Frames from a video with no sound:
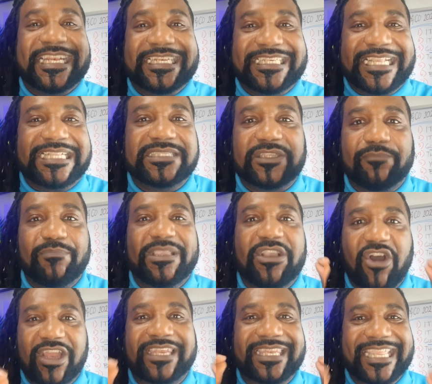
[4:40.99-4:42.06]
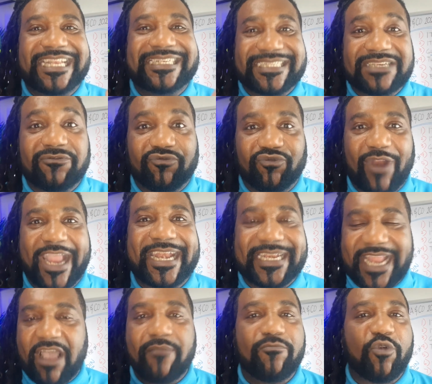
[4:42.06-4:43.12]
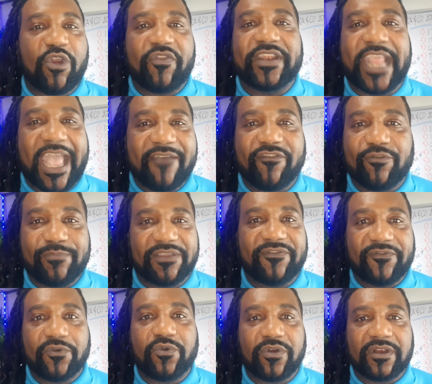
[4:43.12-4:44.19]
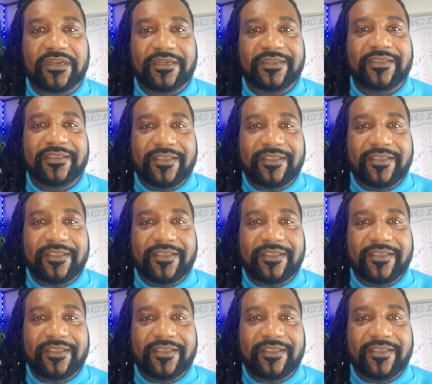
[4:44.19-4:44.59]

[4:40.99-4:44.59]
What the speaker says: needs to be on LinkedIn right now more than ever before.